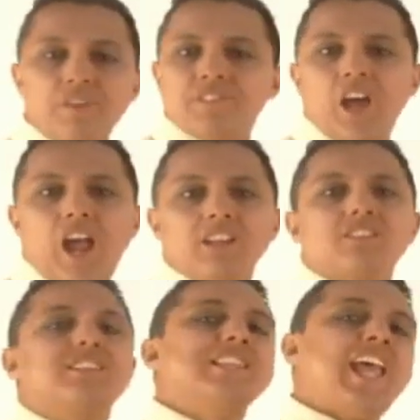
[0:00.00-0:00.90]

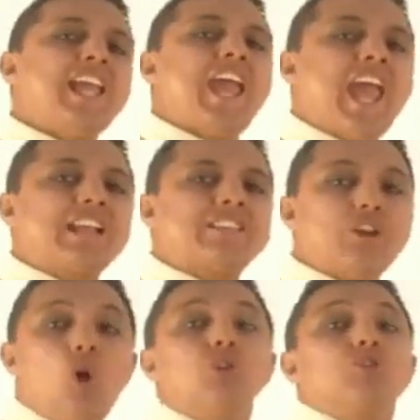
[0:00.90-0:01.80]
Reptiles lay
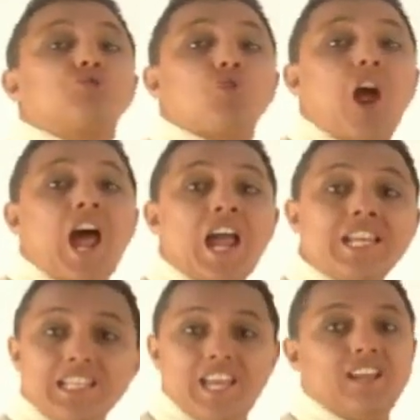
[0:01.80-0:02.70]
eggs on dry
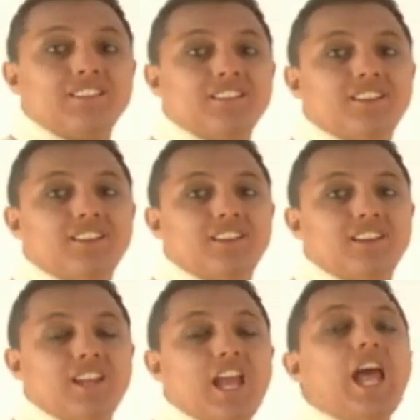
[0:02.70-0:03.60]
land,
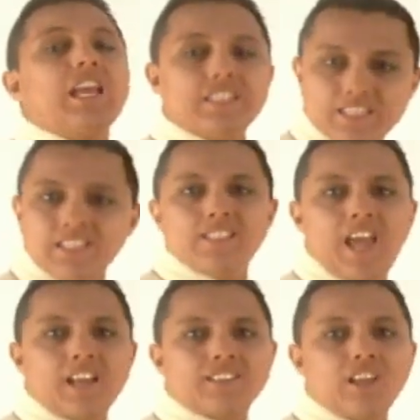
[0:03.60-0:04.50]
and these
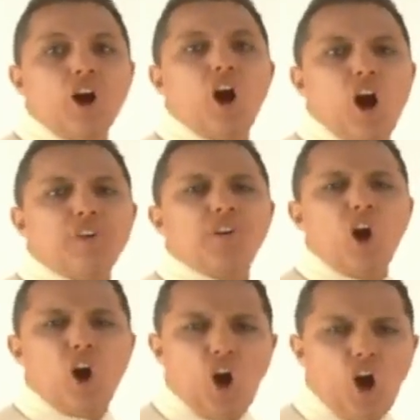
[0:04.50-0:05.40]
eggs have
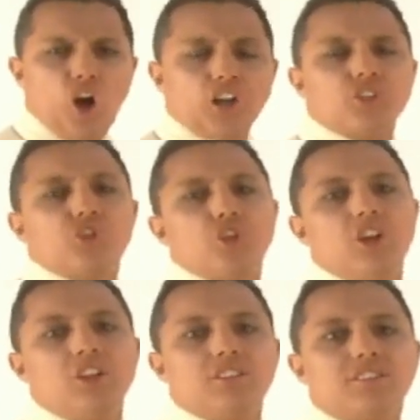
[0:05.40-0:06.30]
hard
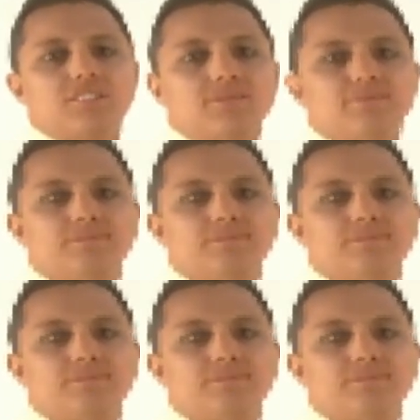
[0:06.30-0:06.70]
shells.